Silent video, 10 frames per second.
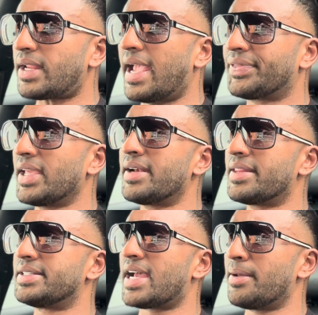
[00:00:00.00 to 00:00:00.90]
at the end of
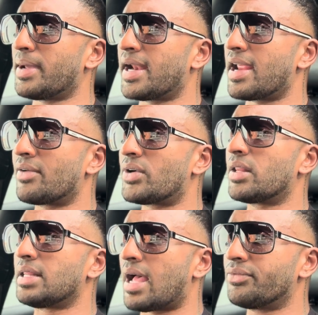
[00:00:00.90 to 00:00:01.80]
the day, man,
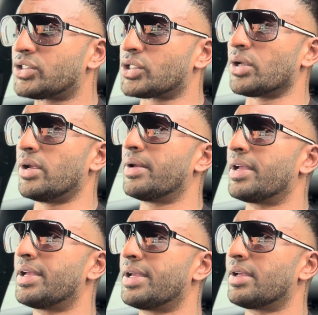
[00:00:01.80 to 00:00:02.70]
everyone loves a
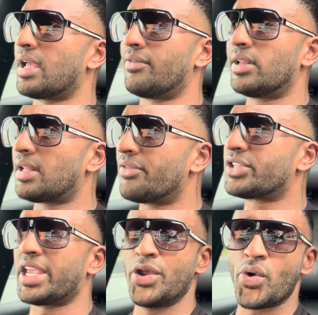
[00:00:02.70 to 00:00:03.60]

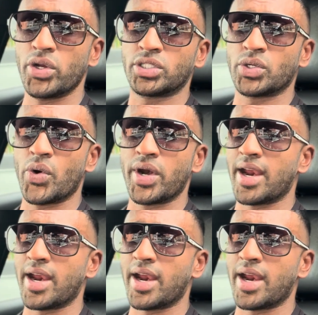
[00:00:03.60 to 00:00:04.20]
hero story.